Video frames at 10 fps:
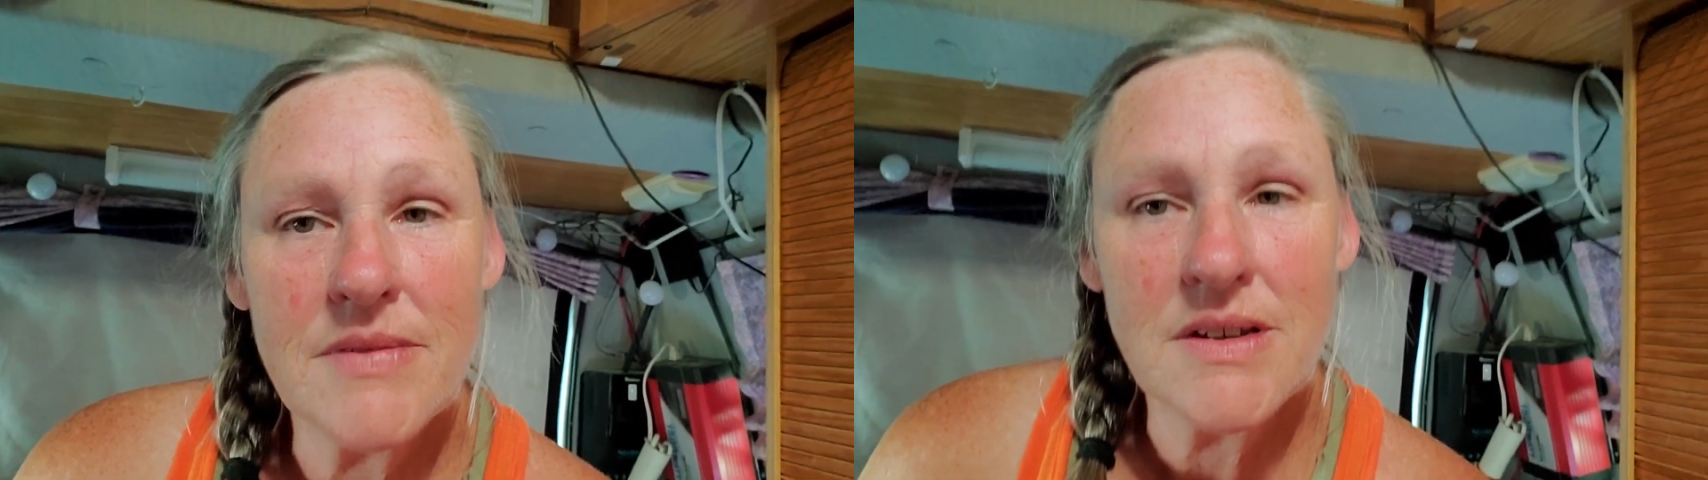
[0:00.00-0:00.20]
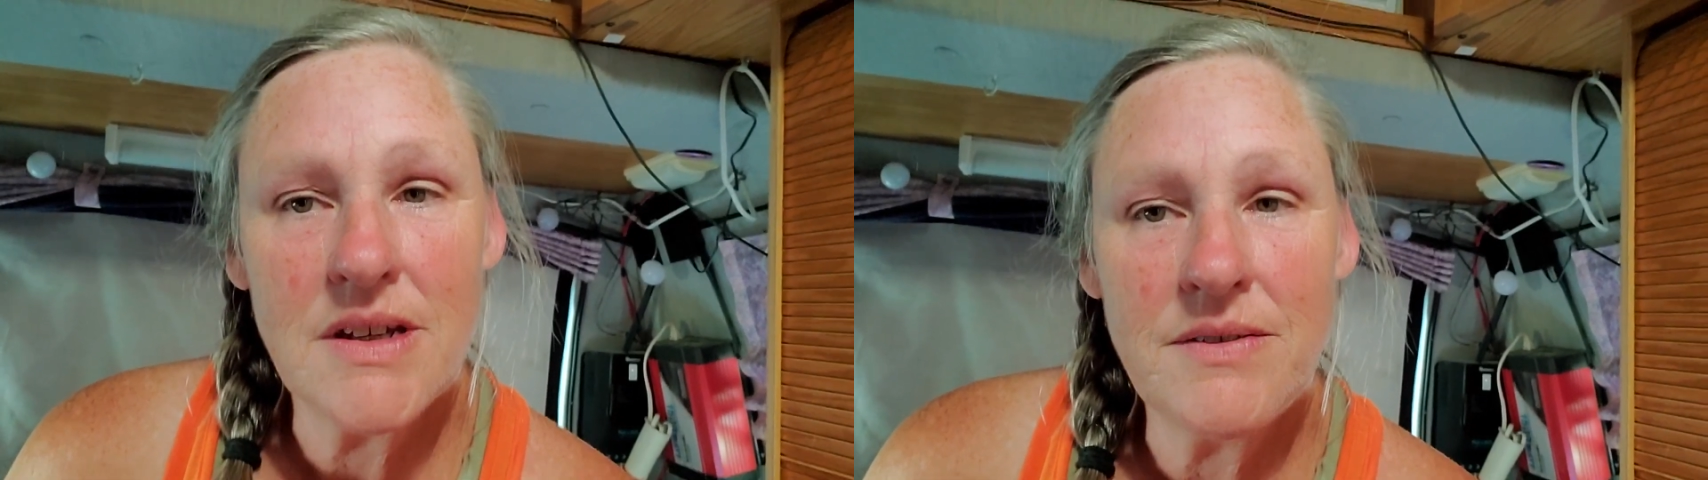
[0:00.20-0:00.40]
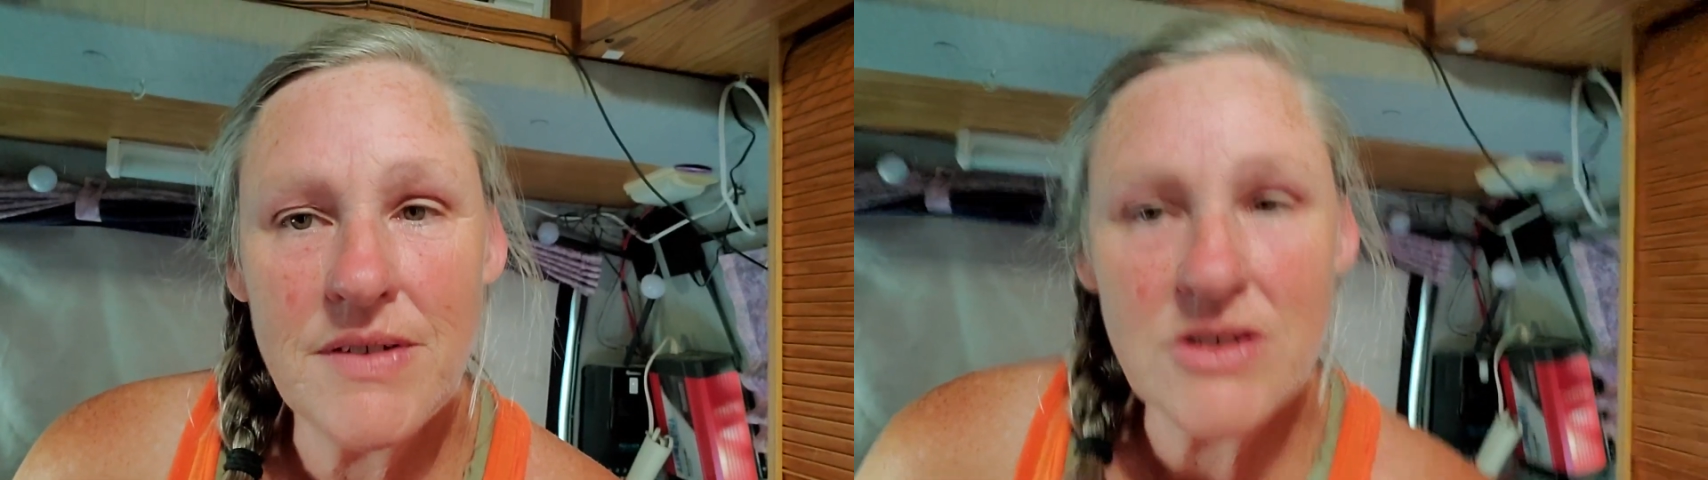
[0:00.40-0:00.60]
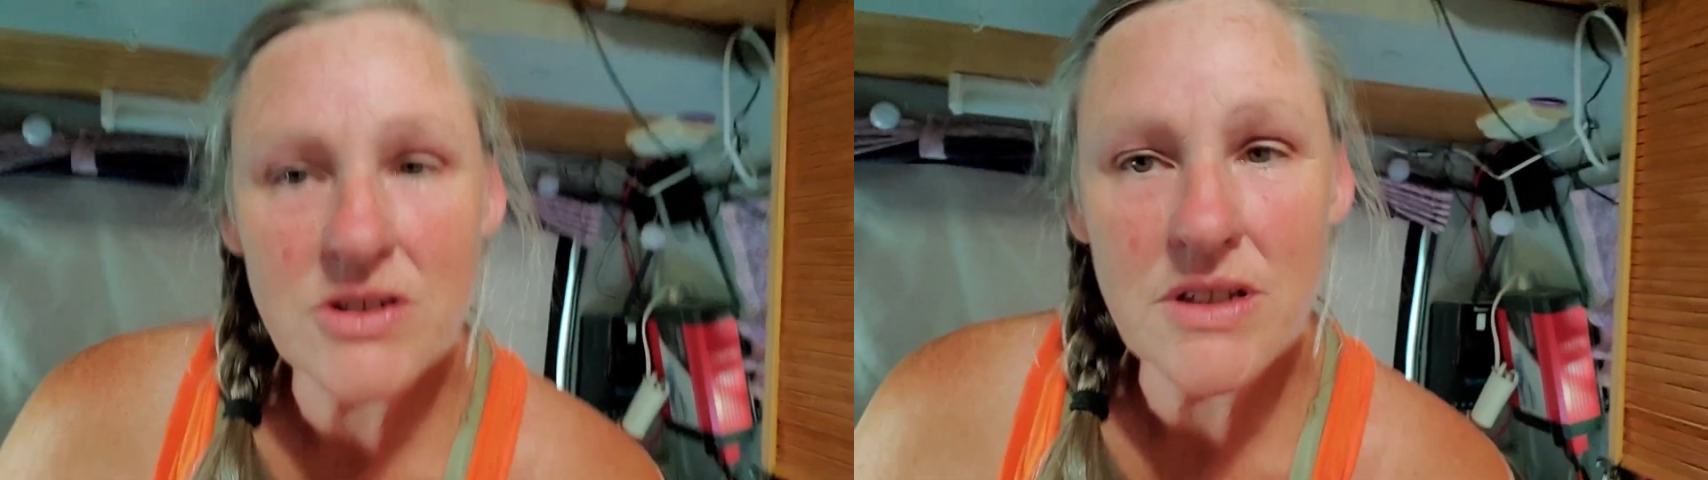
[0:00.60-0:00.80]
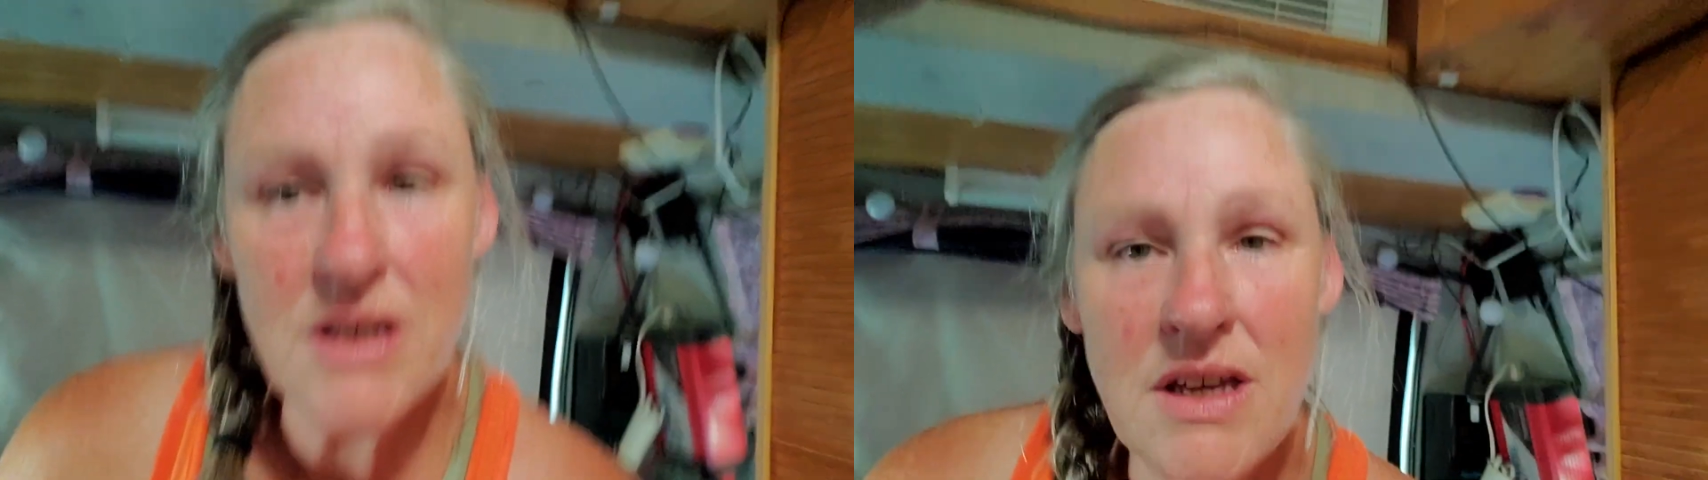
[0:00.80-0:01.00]

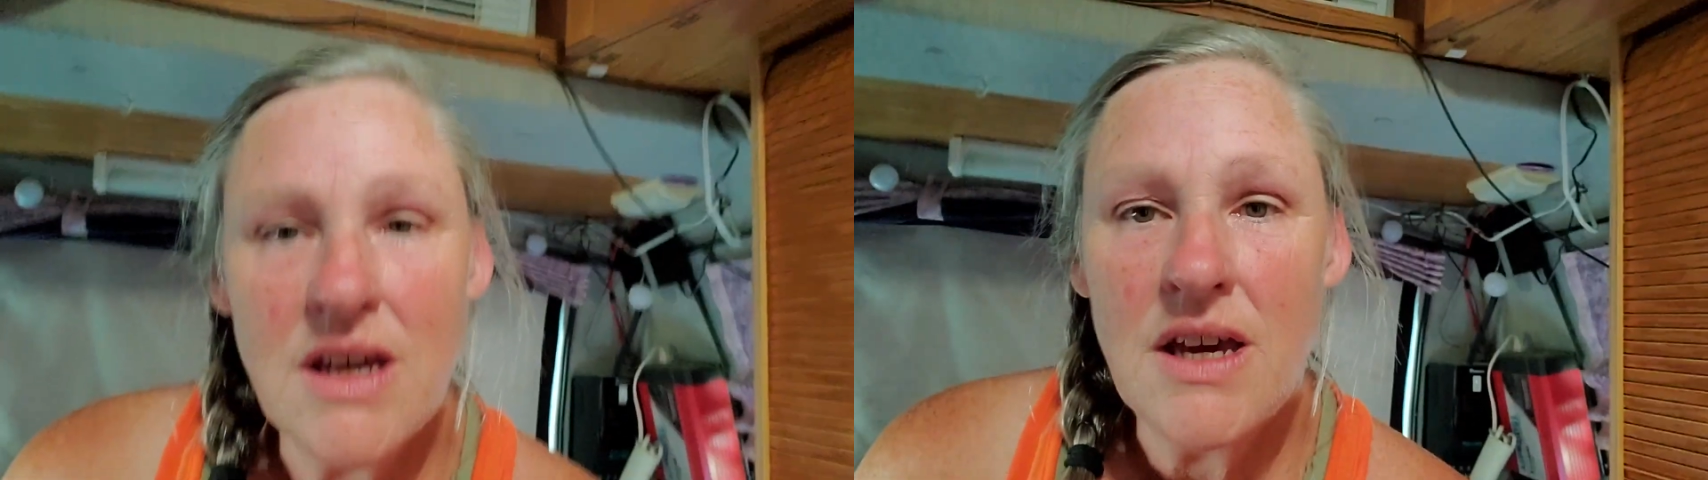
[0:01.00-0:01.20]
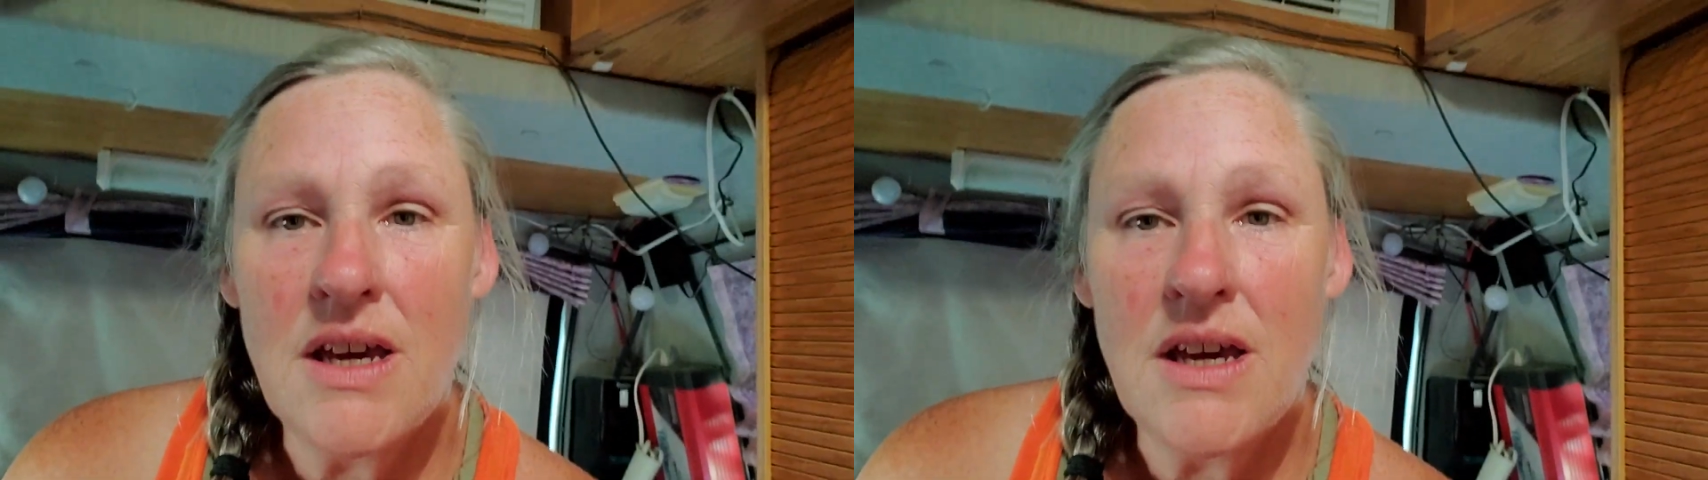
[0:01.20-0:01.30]
Eventually,